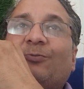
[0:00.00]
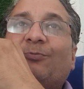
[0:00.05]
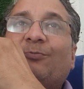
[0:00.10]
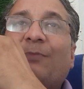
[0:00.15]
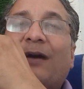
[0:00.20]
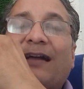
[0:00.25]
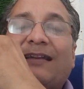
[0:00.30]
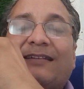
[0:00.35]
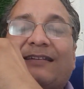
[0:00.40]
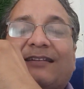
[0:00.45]

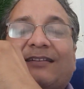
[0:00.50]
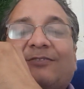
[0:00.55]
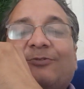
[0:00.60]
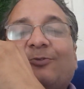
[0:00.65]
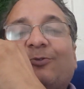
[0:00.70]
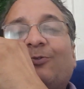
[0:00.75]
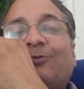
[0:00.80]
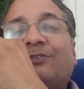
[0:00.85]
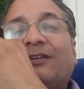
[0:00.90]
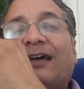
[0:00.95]
matter,
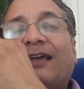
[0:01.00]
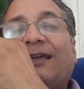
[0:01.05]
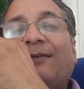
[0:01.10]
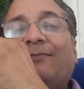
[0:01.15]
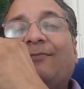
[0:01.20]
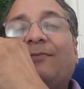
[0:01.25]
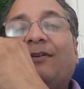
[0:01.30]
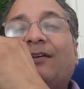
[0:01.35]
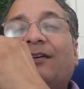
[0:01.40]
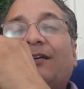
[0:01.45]
no
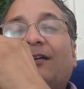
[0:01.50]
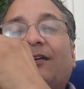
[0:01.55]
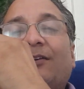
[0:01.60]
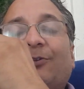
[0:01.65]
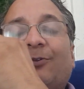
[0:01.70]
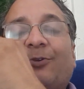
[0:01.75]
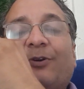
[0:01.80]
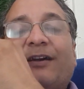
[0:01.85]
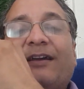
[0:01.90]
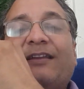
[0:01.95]
time,
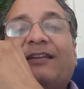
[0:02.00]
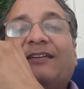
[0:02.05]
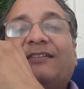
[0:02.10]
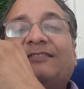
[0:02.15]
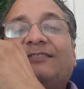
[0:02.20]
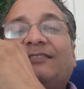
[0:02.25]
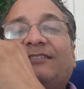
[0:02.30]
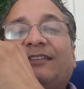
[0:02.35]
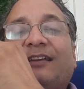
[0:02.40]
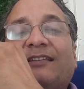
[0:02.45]
no
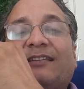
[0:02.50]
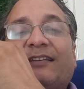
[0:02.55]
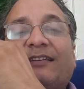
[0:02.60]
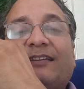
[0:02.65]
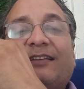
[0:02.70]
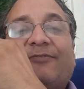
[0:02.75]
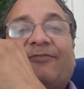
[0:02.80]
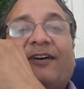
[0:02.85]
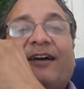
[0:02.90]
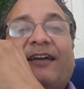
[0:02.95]
energy, nothing
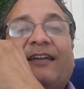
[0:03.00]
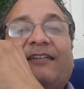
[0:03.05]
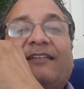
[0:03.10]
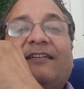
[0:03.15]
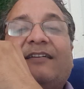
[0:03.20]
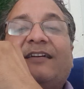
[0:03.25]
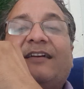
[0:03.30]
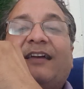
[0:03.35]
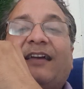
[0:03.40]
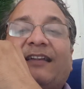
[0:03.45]
defined,
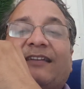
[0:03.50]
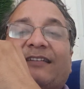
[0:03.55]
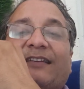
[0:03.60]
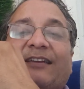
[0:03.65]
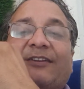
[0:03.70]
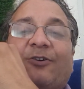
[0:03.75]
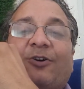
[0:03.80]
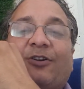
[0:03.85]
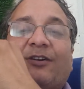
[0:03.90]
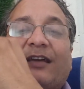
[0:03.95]
it
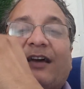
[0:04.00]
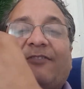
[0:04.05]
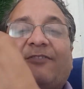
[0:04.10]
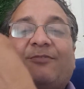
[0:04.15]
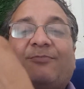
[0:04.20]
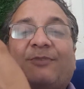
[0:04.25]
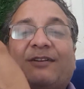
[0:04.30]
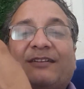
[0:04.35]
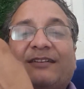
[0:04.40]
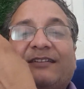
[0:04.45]
cannot have
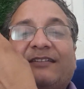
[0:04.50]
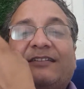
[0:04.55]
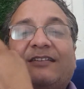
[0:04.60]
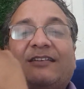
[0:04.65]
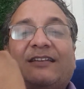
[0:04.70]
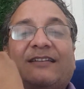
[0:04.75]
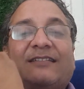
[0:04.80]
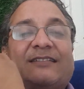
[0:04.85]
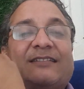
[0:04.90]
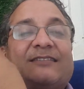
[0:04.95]
a material
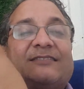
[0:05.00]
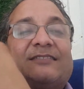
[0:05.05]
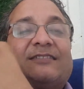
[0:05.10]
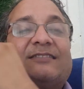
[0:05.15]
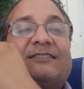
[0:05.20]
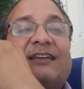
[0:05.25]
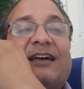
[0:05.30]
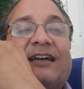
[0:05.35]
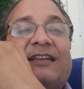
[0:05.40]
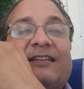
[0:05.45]

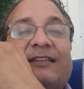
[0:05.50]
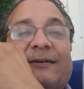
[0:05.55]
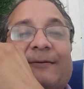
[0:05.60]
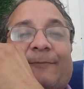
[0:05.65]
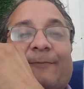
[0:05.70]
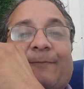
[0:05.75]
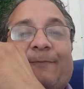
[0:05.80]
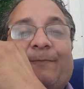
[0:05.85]
existence either.